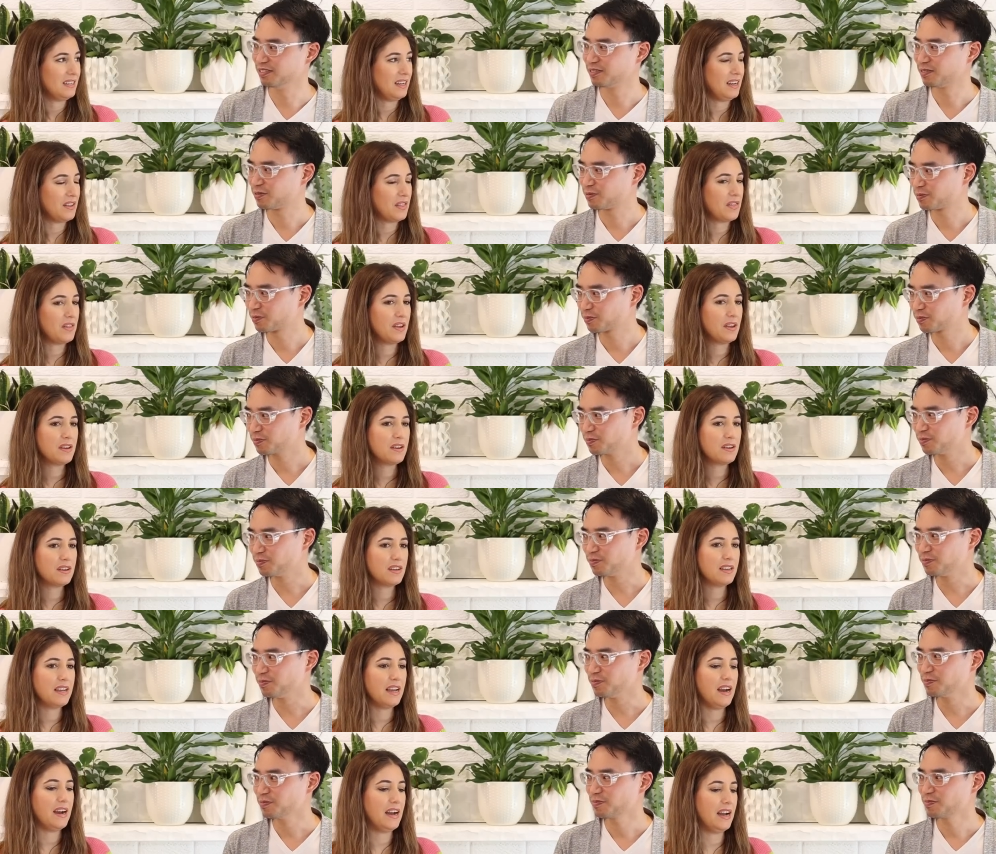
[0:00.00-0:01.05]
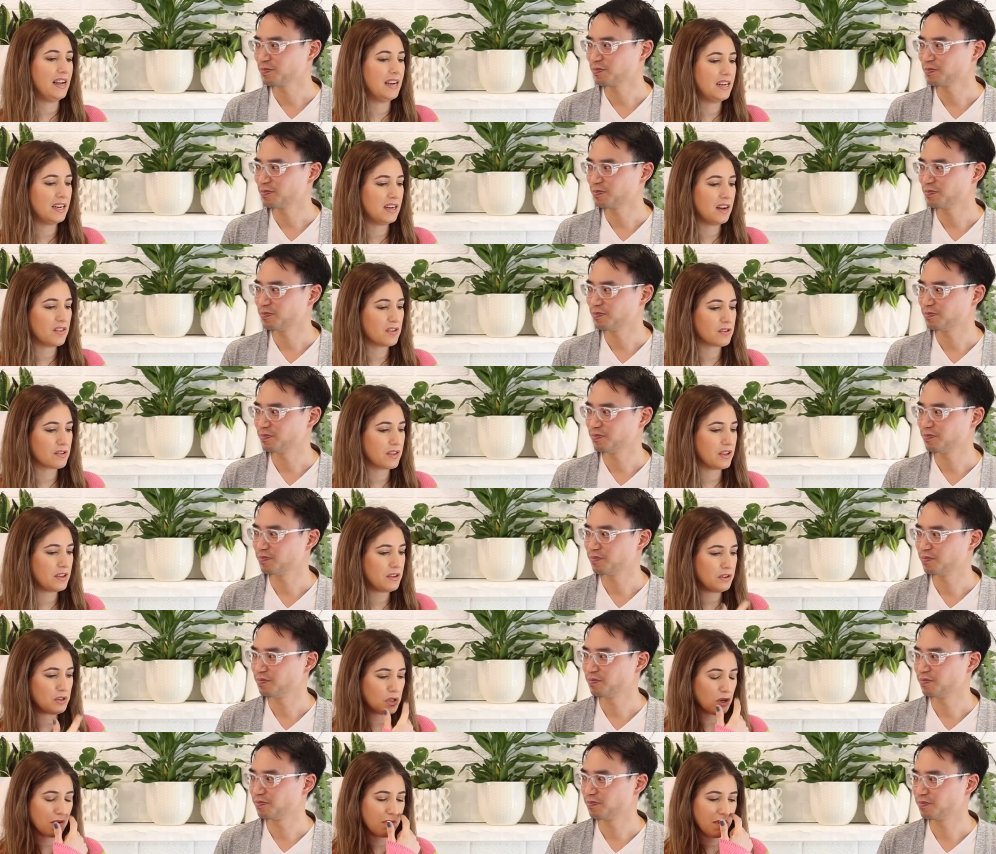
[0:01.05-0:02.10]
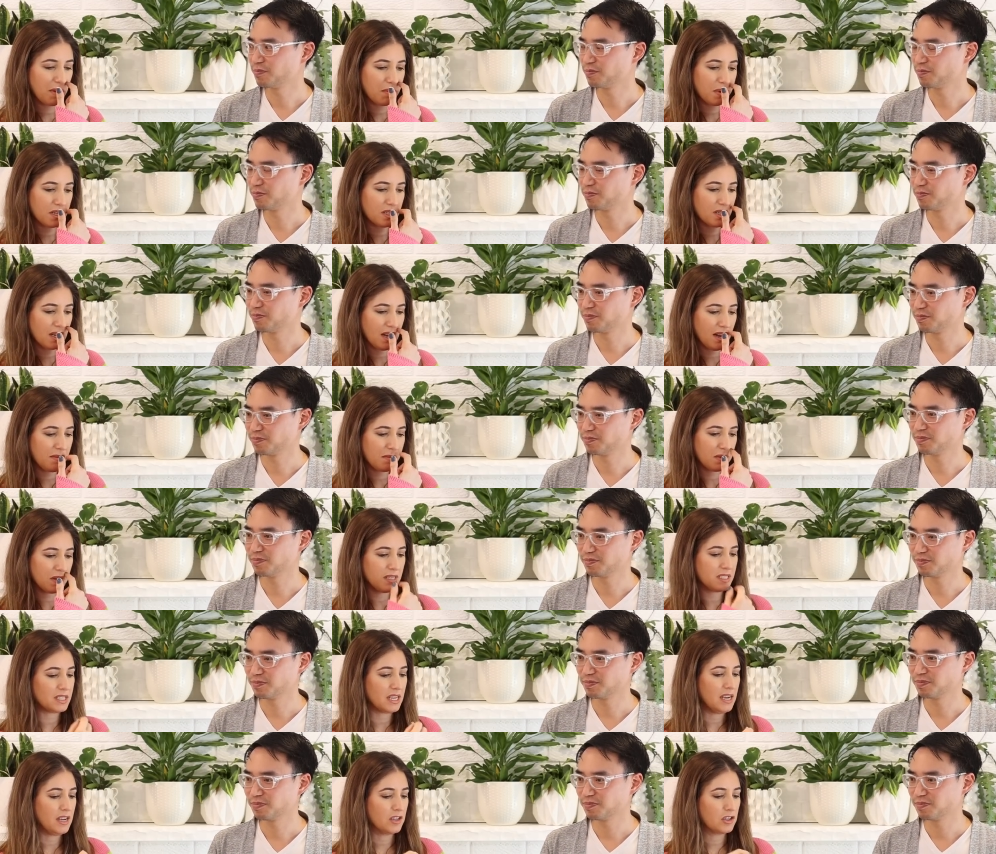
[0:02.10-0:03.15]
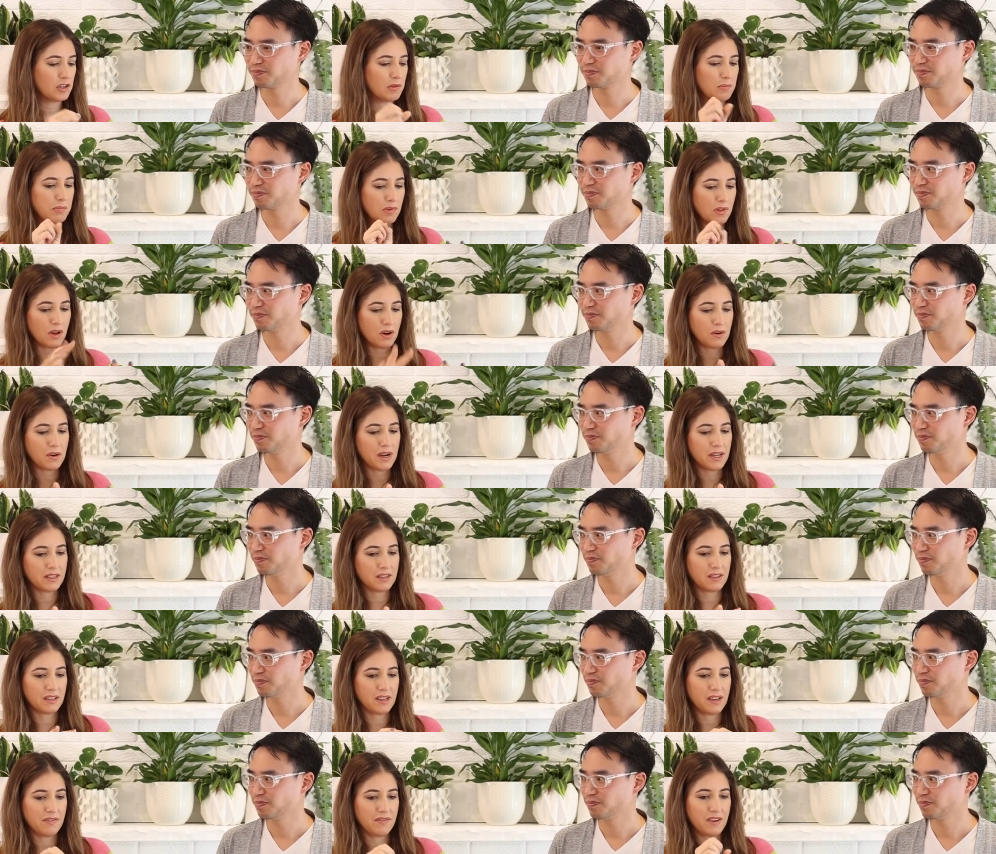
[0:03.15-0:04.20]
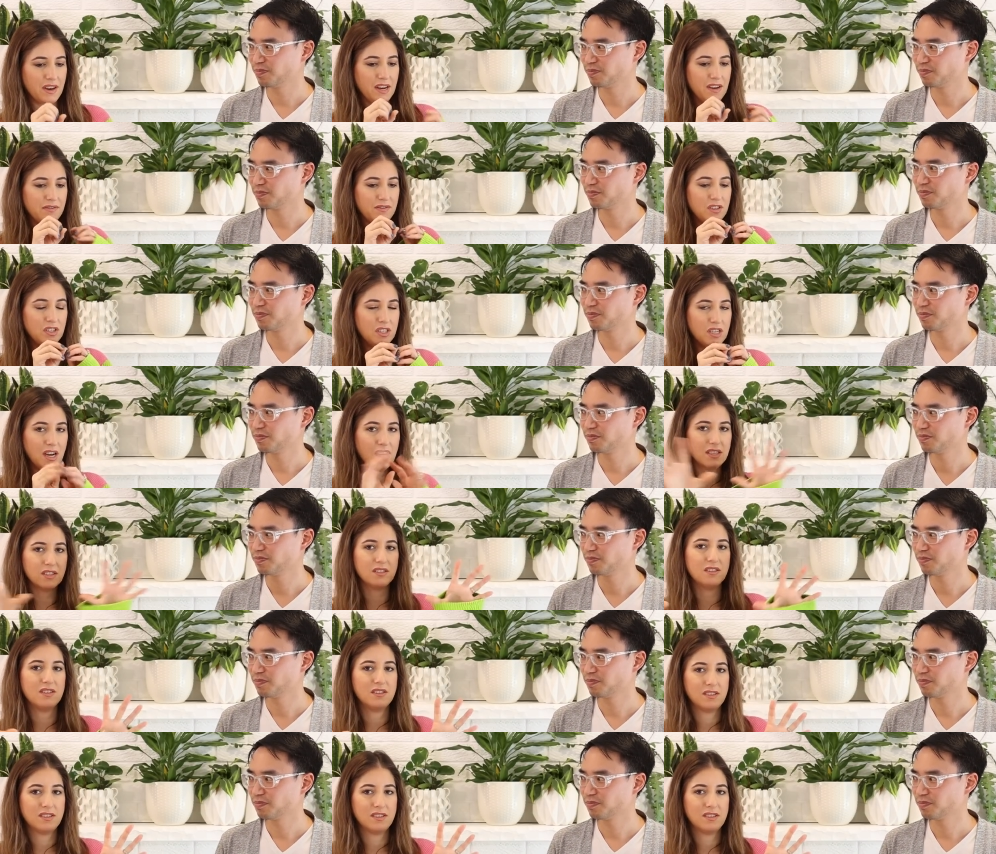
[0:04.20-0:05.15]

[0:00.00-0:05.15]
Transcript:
Speaker 1: I think, yeah, and another thing you told me one time was to blow on the leaf, and if dust